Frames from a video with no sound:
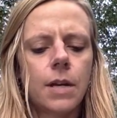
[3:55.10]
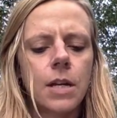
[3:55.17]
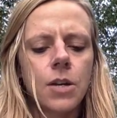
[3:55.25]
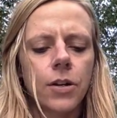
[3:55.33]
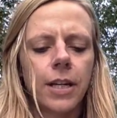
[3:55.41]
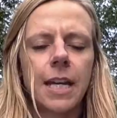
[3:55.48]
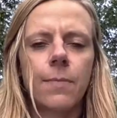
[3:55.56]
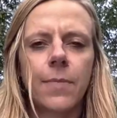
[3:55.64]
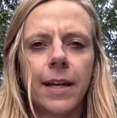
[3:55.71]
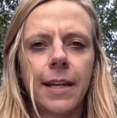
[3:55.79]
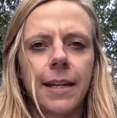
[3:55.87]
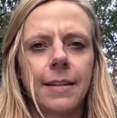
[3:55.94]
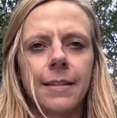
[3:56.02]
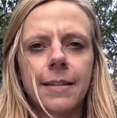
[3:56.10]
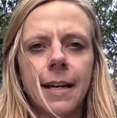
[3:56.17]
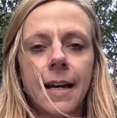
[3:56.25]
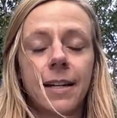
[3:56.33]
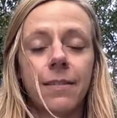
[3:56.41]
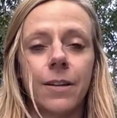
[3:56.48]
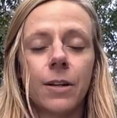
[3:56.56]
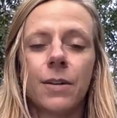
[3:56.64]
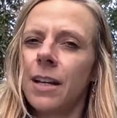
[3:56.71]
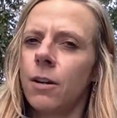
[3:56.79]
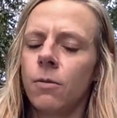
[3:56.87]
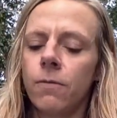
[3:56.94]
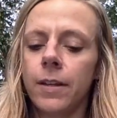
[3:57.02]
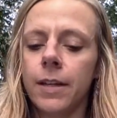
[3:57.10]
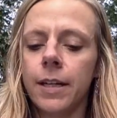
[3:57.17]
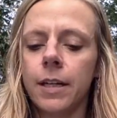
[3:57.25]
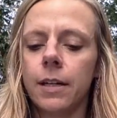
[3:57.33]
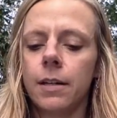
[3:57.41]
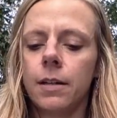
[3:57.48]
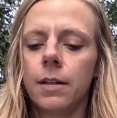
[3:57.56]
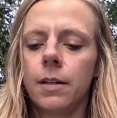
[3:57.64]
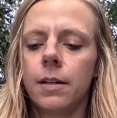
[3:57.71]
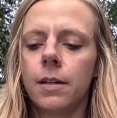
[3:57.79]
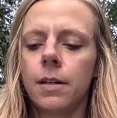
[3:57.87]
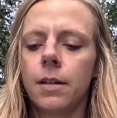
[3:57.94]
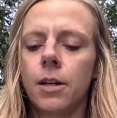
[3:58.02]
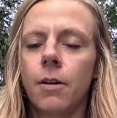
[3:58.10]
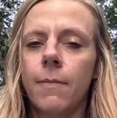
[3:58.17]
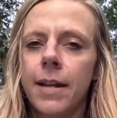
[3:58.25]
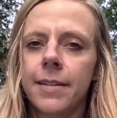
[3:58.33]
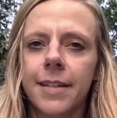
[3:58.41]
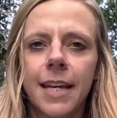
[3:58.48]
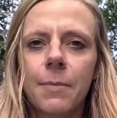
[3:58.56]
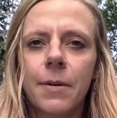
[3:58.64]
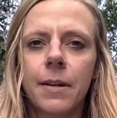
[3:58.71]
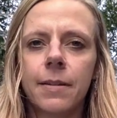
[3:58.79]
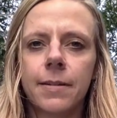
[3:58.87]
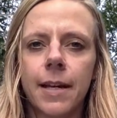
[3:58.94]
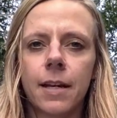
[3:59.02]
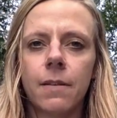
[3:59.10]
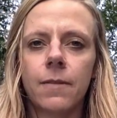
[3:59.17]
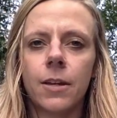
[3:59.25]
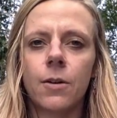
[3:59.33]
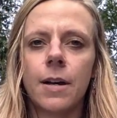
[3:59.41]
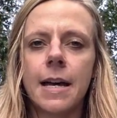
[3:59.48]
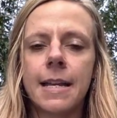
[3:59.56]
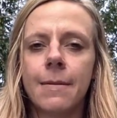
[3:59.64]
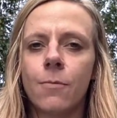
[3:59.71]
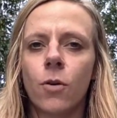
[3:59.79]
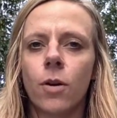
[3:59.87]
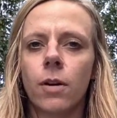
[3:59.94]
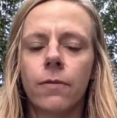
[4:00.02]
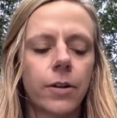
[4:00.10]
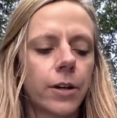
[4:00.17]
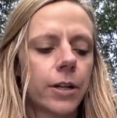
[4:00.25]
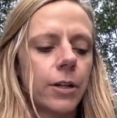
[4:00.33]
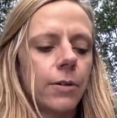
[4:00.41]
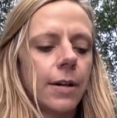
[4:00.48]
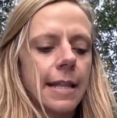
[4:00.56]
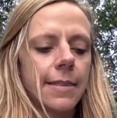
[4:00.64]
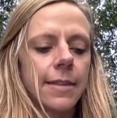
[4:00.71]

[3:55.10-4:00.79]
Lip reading: you're keeping it inside of you. And I don't feel like you're meant to keep it inside of you anymore, Virgo. At